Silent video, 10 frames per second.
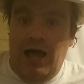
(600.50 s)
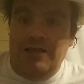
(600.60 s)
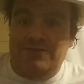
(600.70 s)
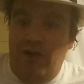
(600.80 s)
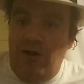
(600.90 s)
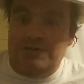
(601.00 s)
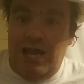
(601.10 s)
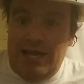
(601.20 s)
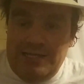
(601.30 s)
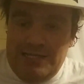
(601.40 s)
as far as
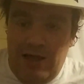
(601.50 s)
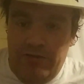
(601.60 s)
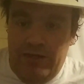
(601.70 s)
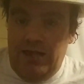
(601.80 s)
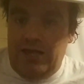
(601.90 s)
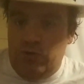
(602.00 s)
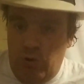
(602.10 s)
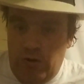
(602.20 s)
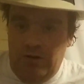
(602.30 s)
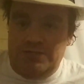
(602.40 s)
I can tell, the
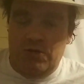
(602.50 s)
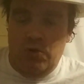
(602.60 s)
electorals